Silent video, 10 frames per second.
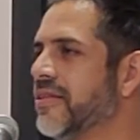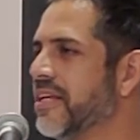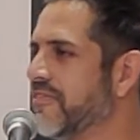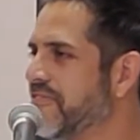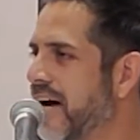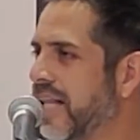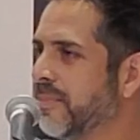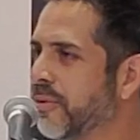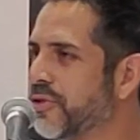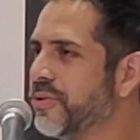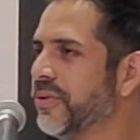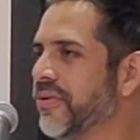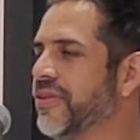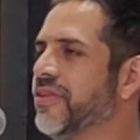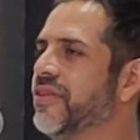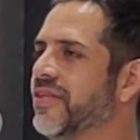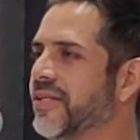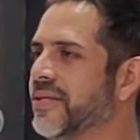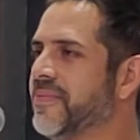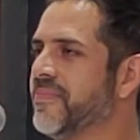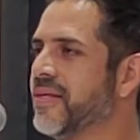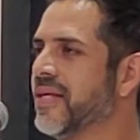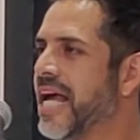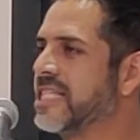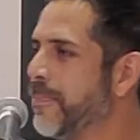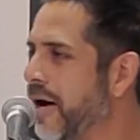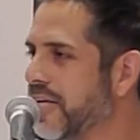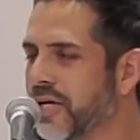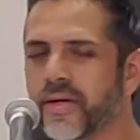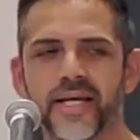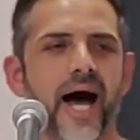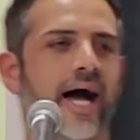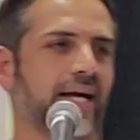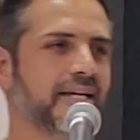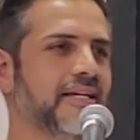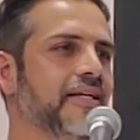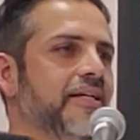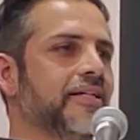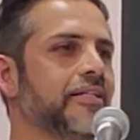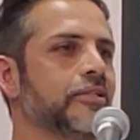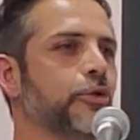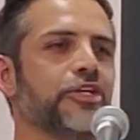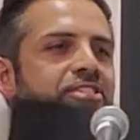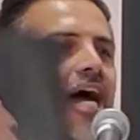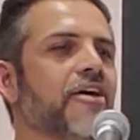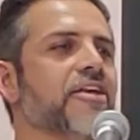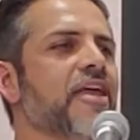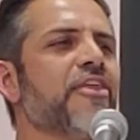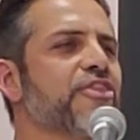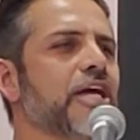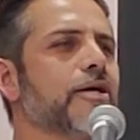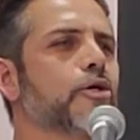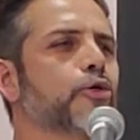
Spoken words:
the infallible truth. It's upon you and I to desire nothing